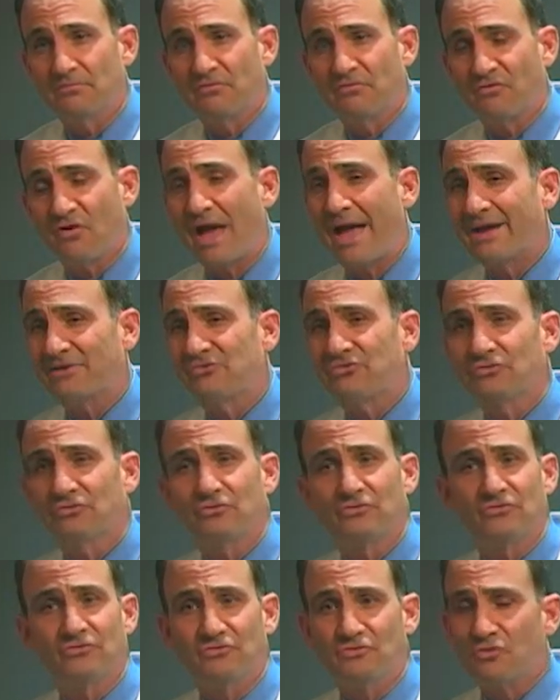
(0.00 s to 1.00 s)

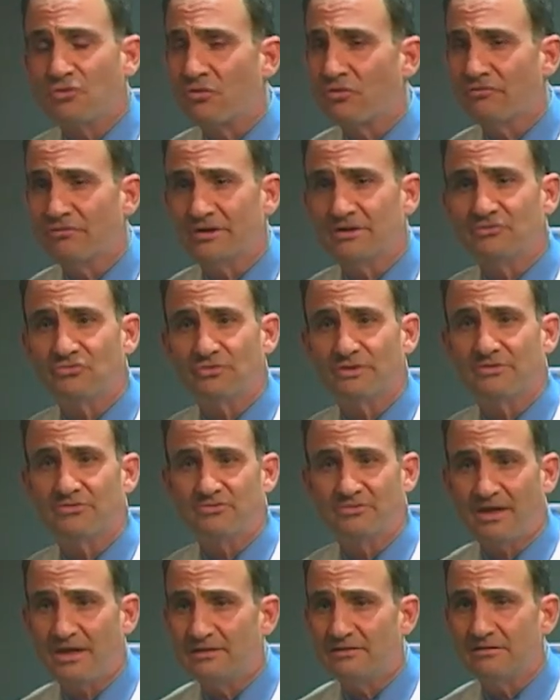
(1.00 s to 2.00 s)
fractures, nerve injuries,
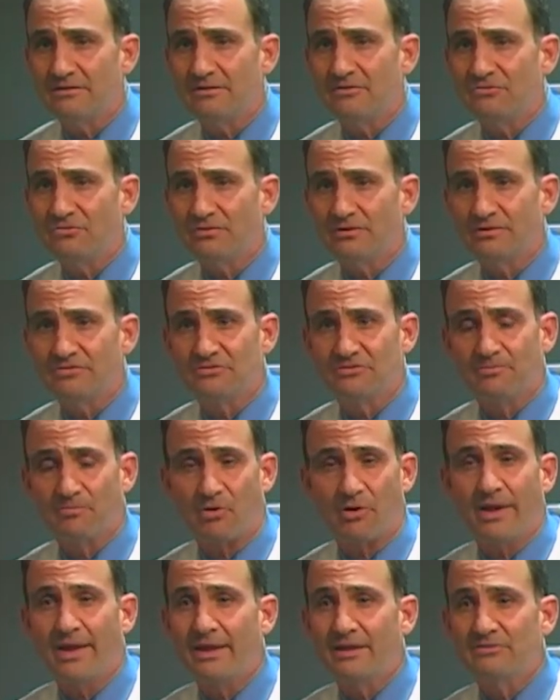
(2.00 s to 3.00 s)
tendon injuries,
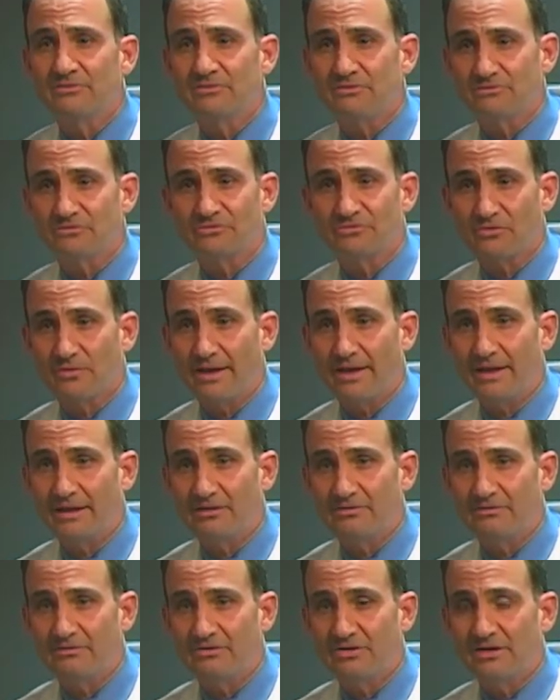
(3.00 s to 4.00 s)
sprains and
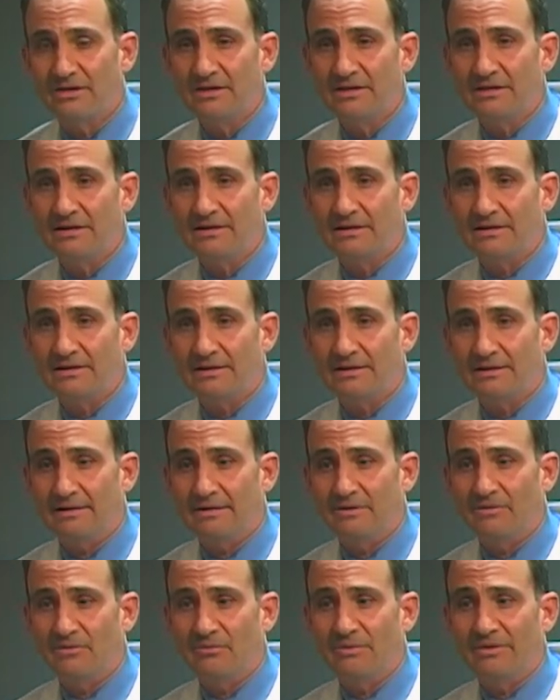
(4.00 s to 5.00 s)
strains.
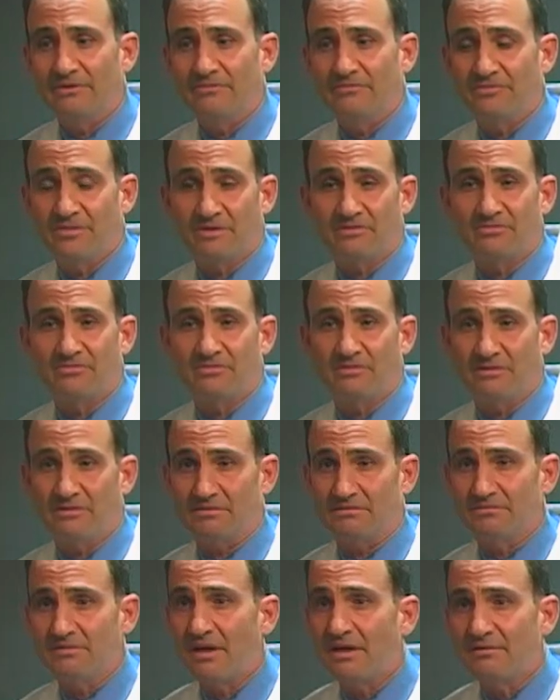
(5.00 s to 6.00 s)
We fix
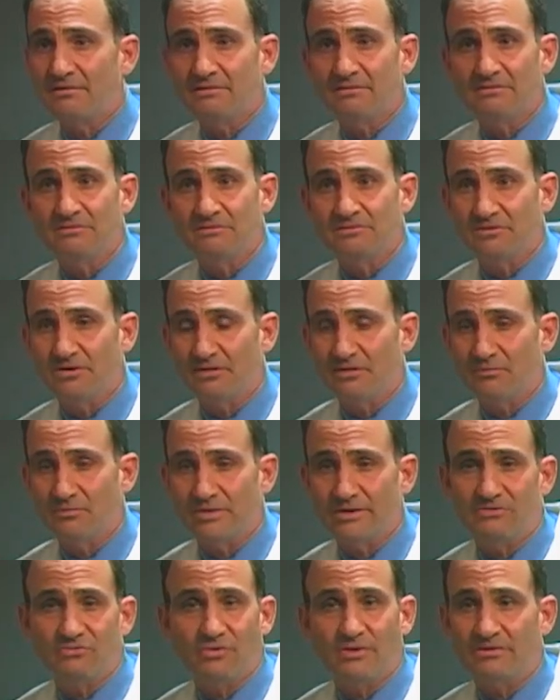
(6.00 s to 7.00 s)
tendons, and
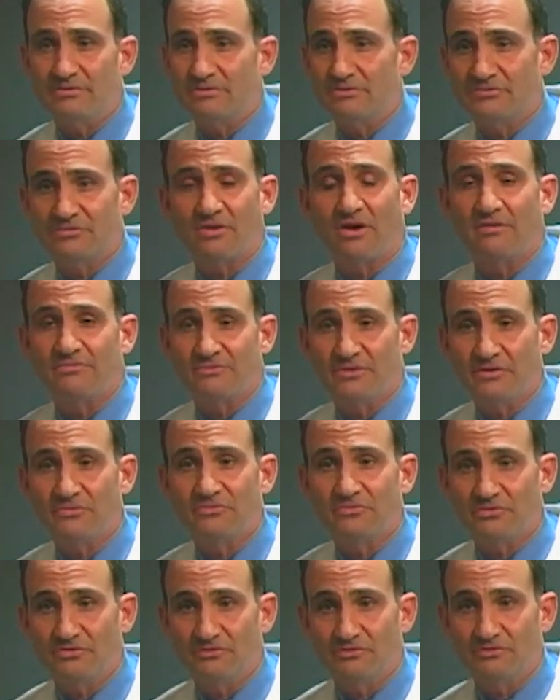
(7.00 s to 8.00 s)
we treat the soft
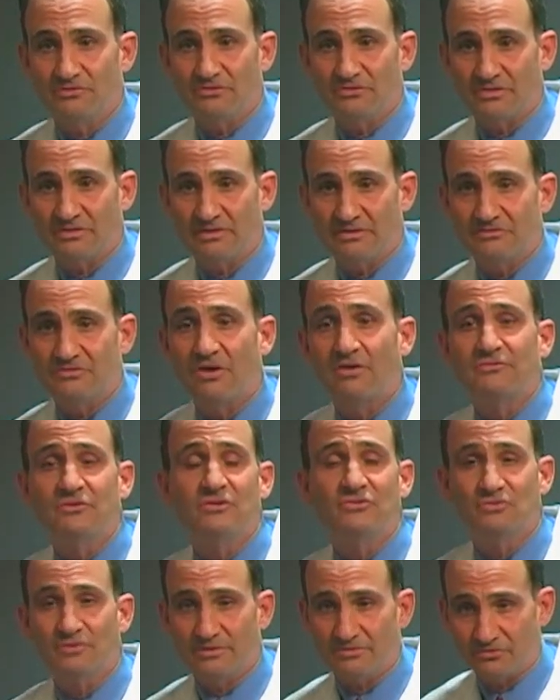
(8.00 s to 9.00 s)
tissue
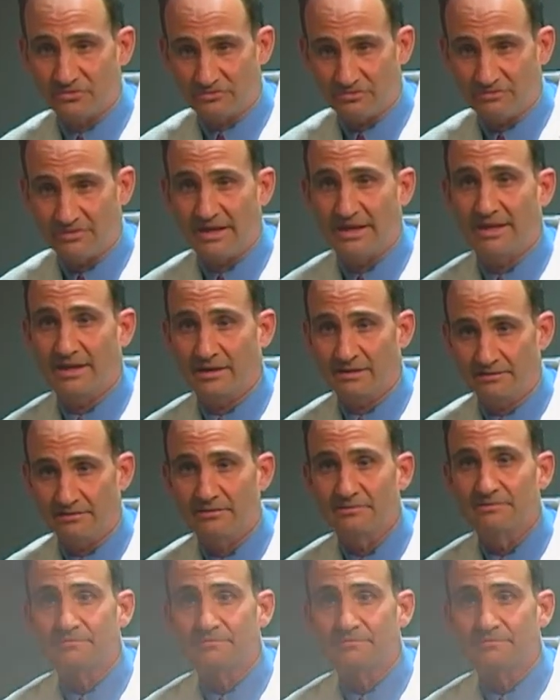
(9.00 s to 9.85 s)
injuries of the hand.